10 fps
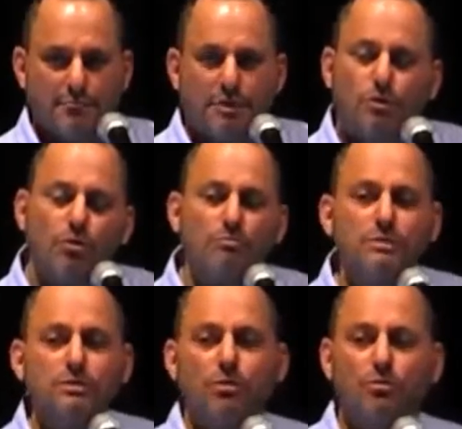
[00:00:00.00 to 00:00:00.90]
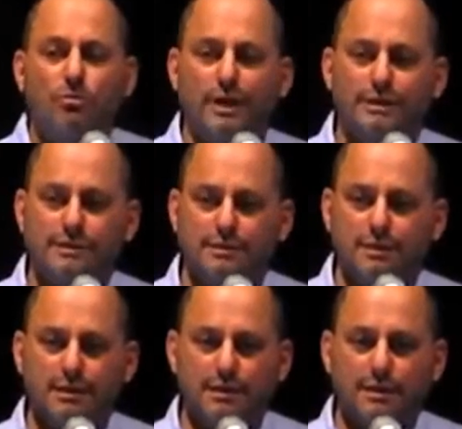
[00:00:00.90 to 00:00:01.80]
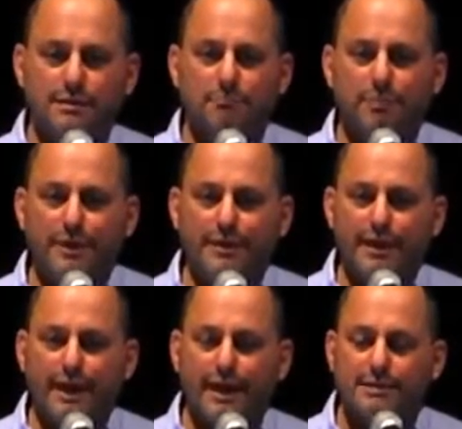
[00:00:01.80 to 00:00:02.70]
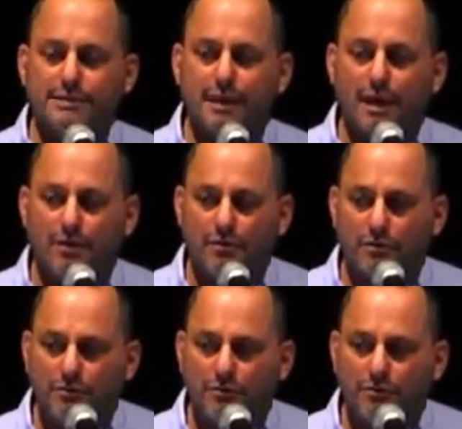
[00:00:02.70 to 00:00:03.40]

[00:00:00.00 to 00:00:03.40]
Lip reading: But almost always, the printing heads are